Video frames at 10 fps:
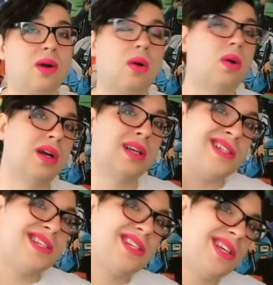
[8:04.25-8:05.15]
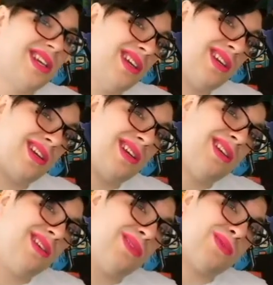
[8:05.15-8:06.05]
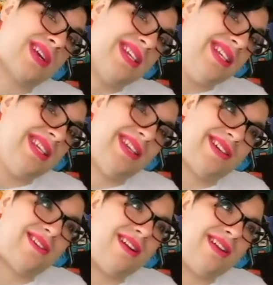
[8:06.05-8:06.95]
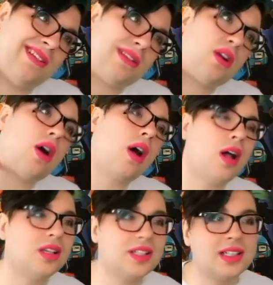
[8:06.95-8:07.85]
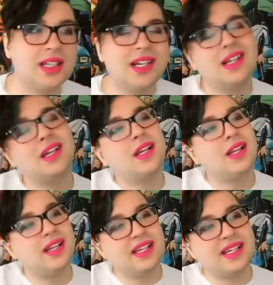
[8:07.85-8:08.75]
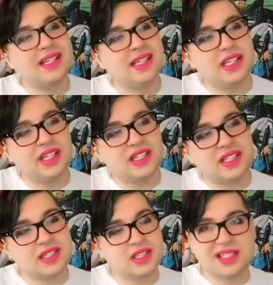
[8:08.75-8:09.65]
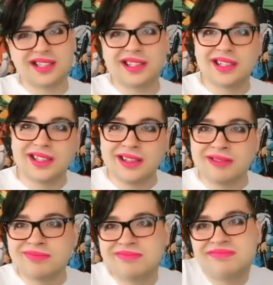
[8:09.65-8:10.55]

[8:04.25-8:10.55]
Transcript: orange right here on his collar, and it's just a little,